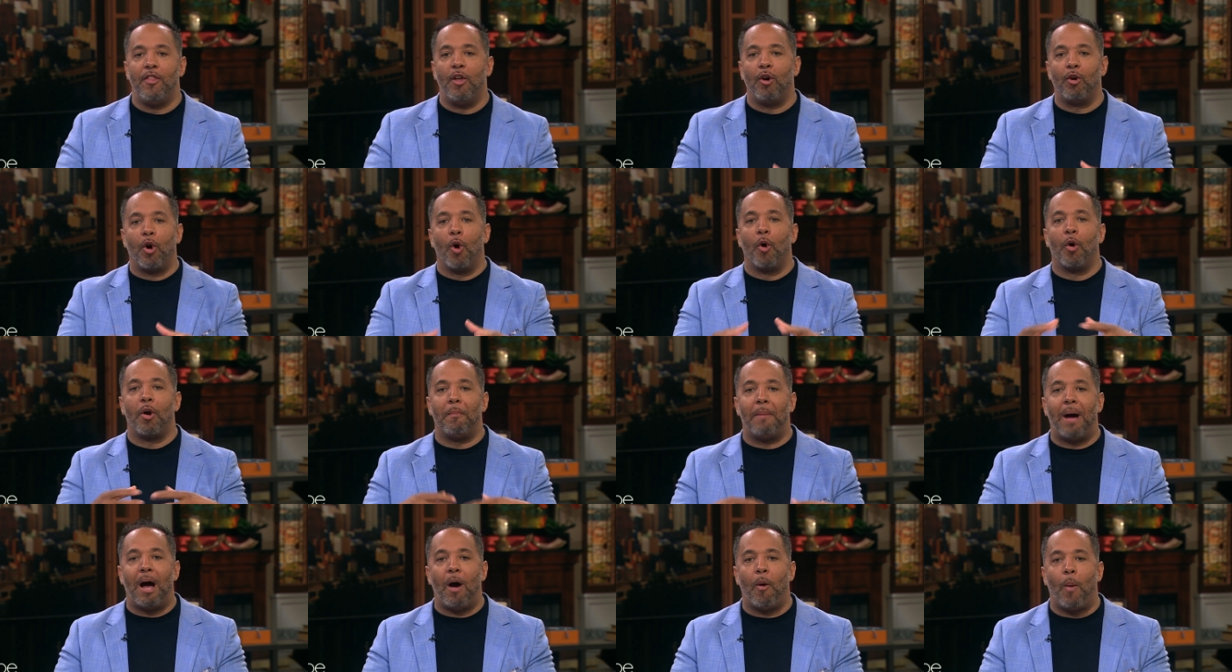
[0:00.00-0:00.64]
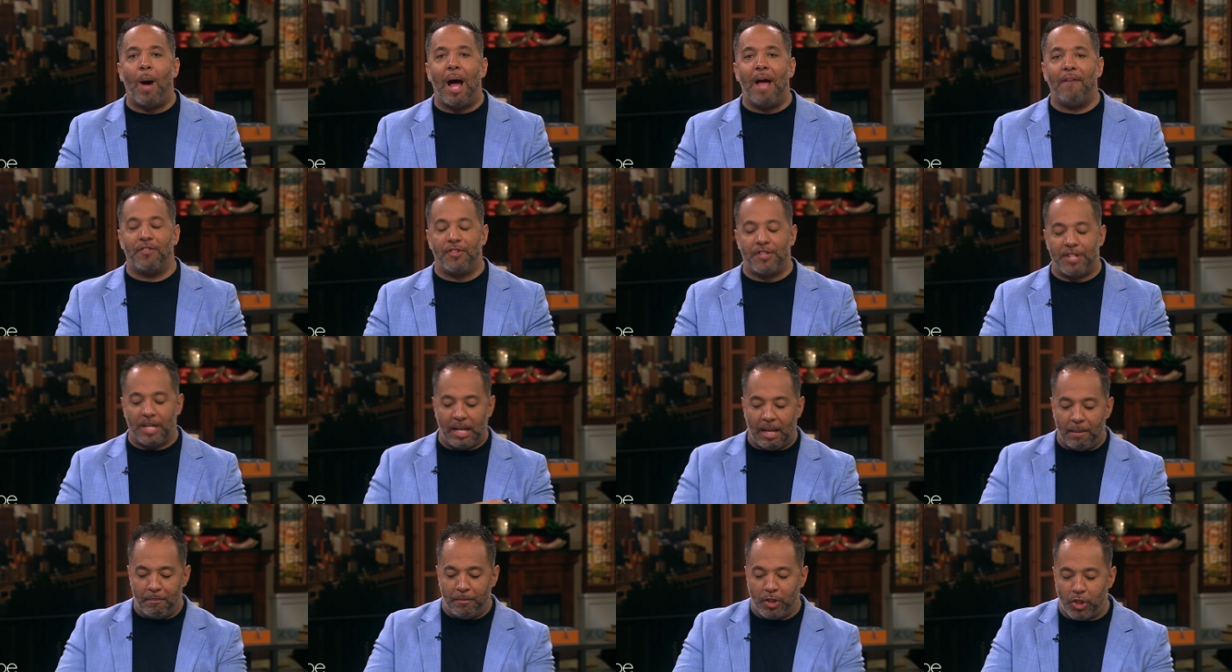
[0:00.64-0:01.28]
They'll go to my wife and
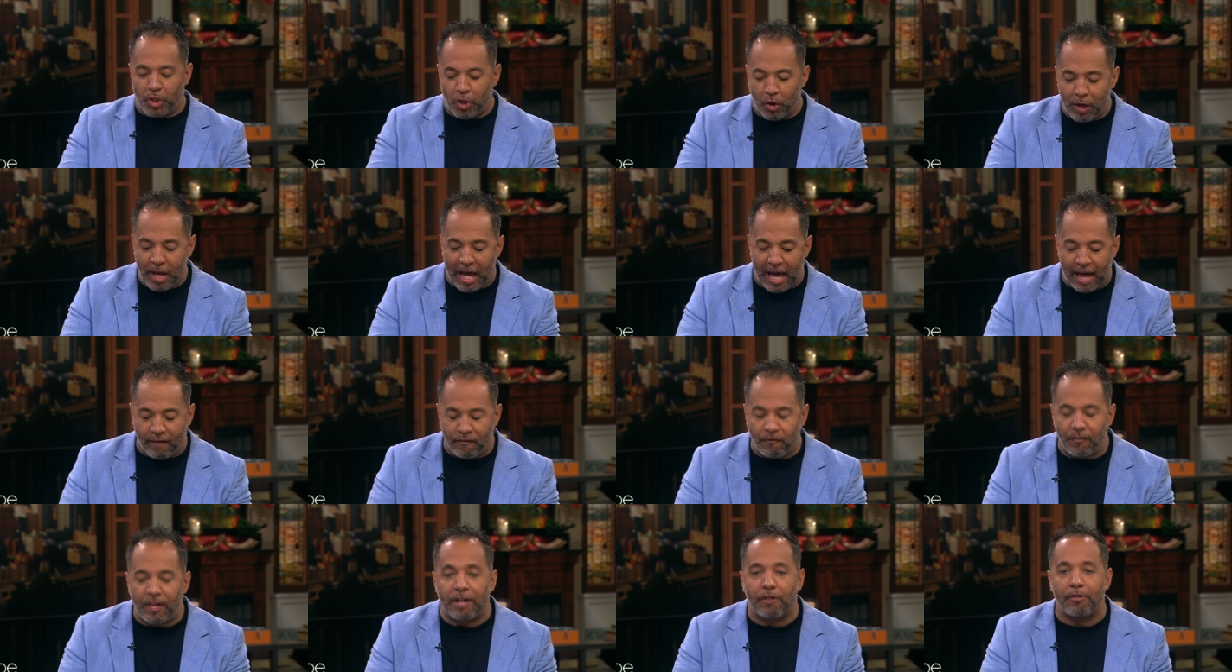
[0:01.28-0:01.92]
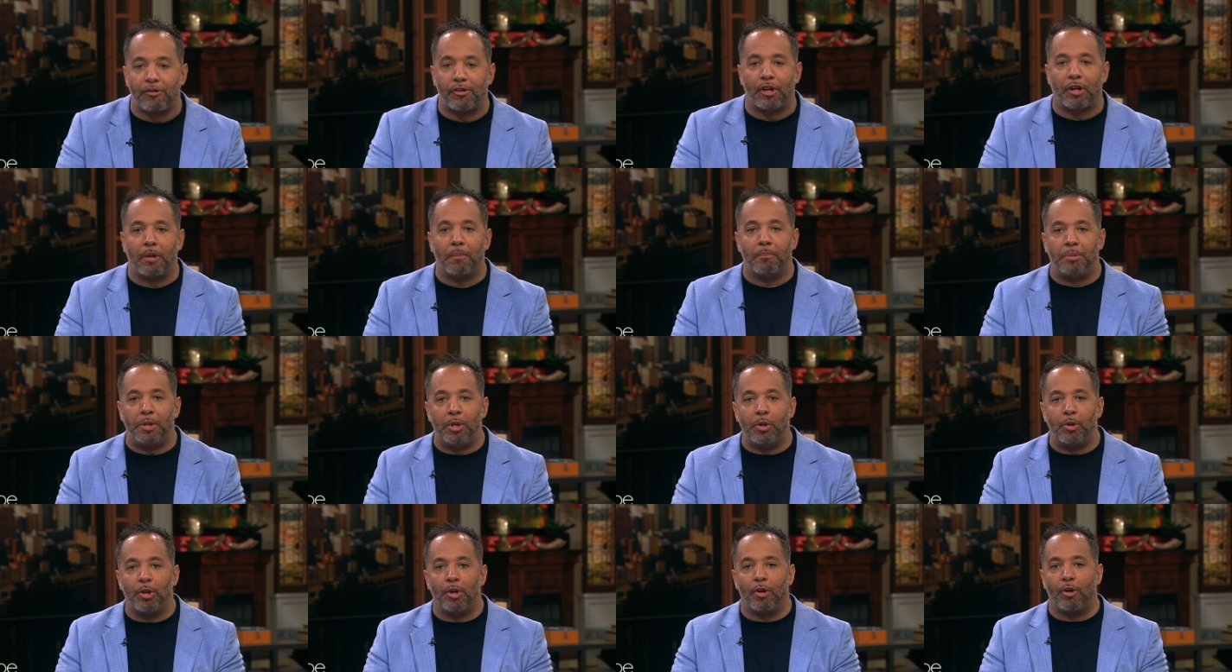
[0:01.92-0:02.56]
say, let me show you how to fix the
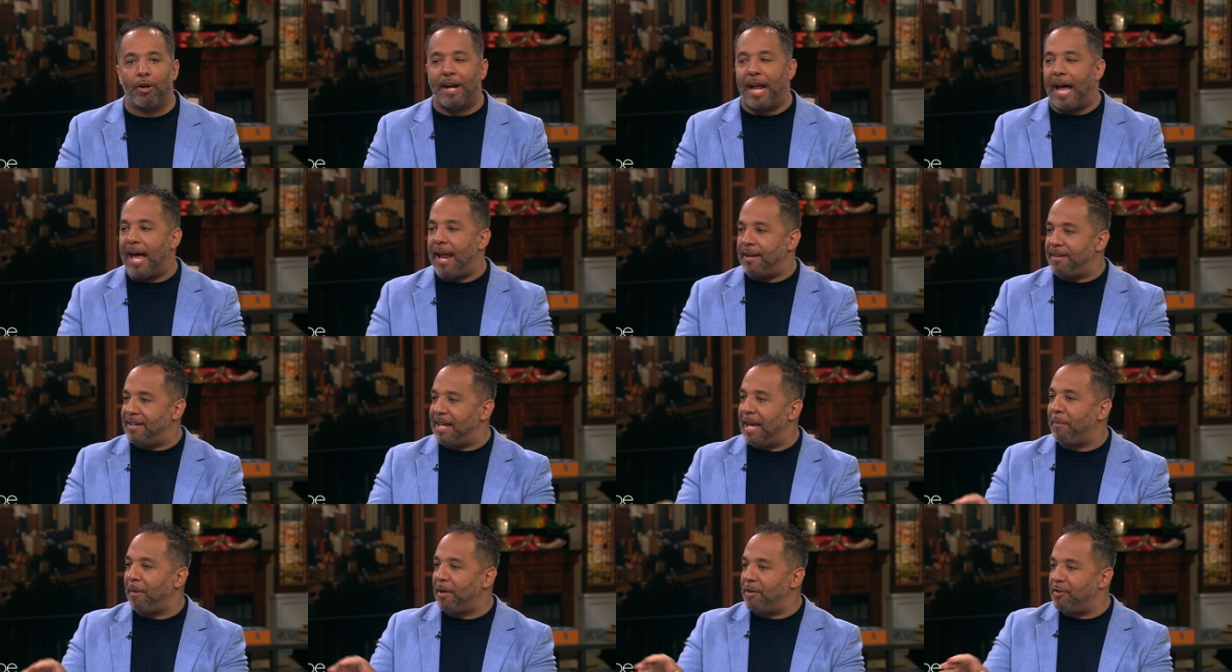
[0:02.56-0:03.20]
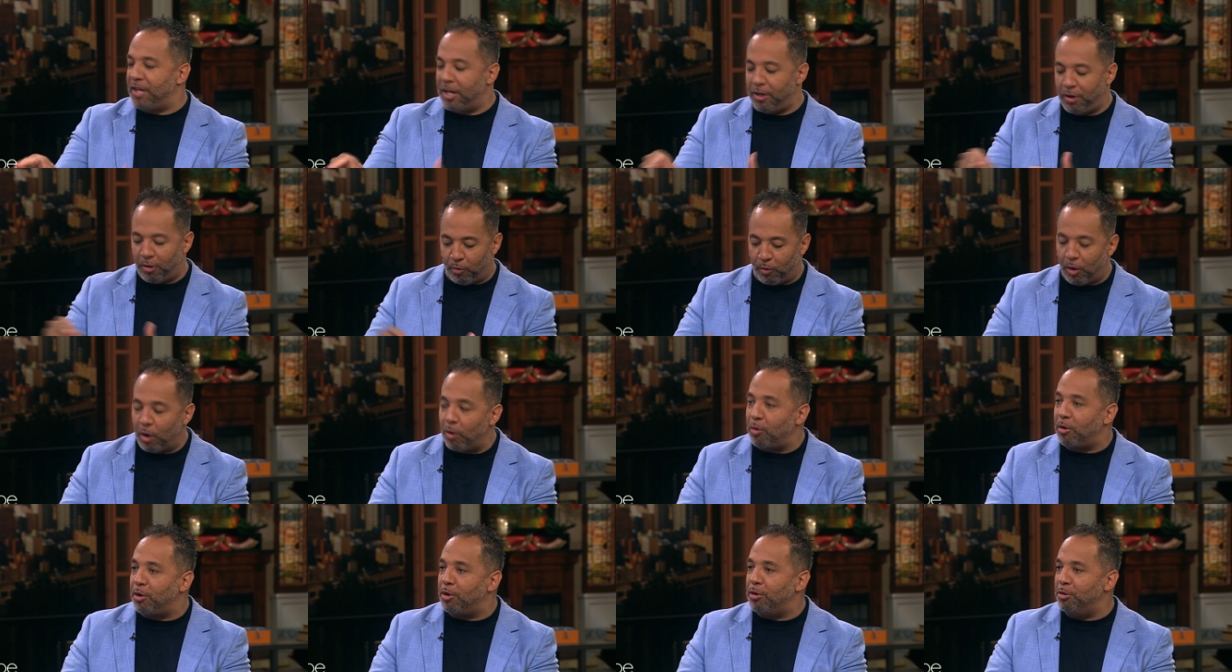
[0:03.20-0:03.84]
computer and how to tap, like you said, to
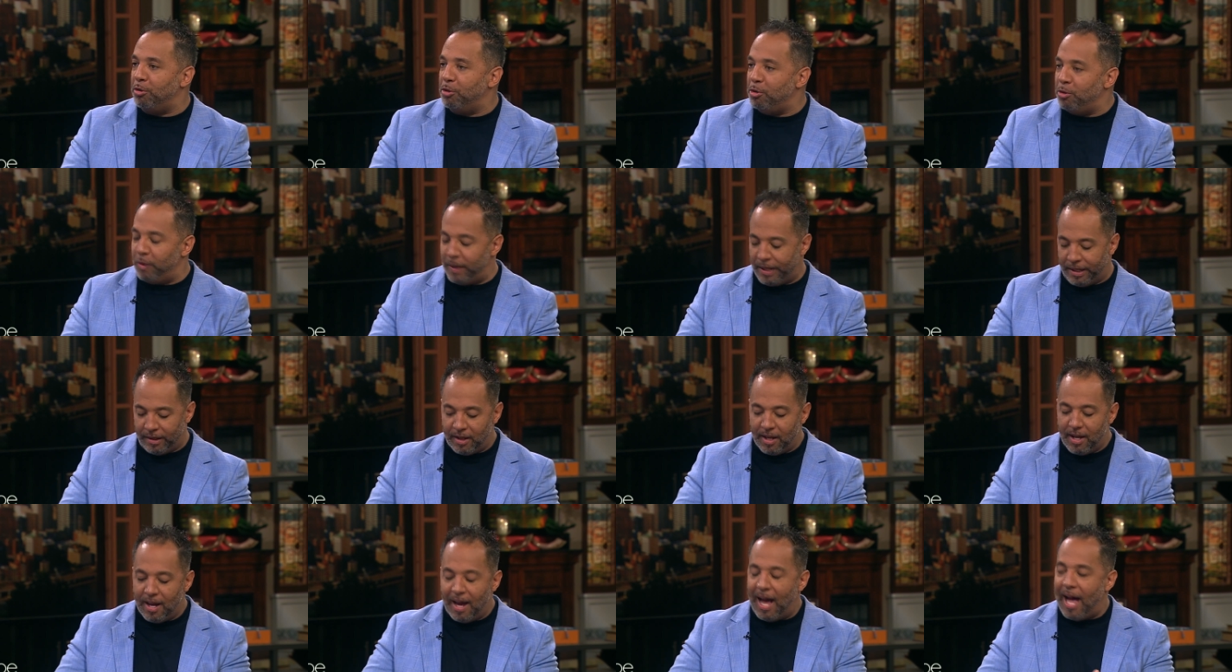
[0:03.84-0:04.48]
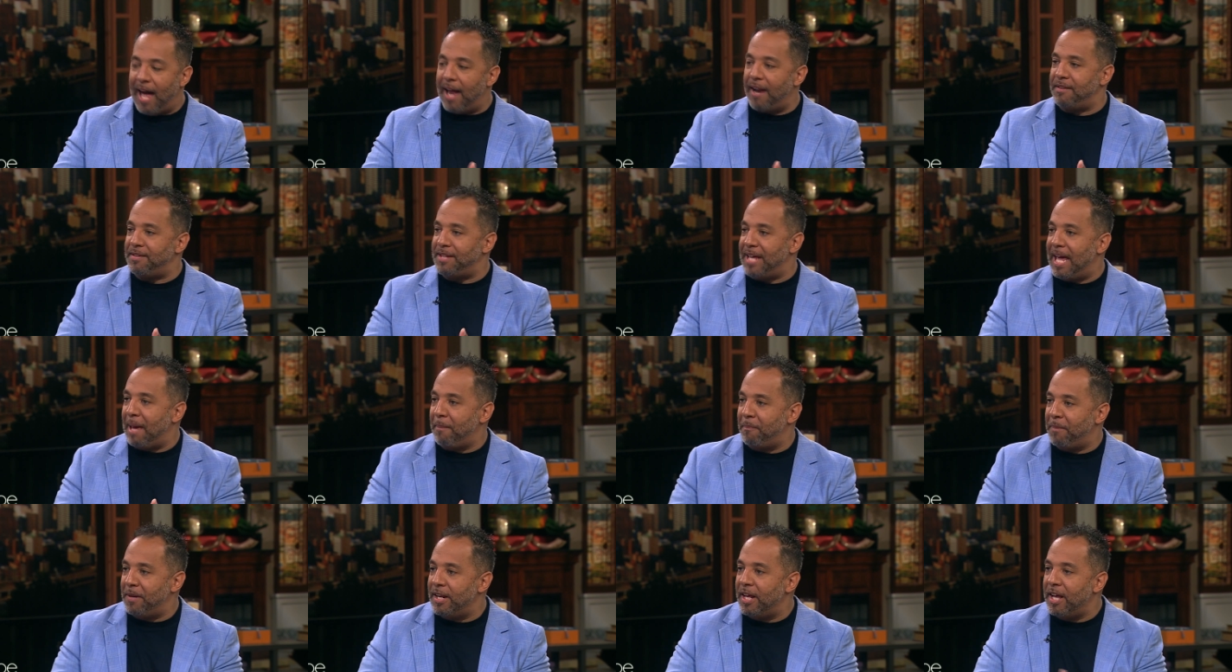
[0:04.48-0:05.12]
Roku and how to tap.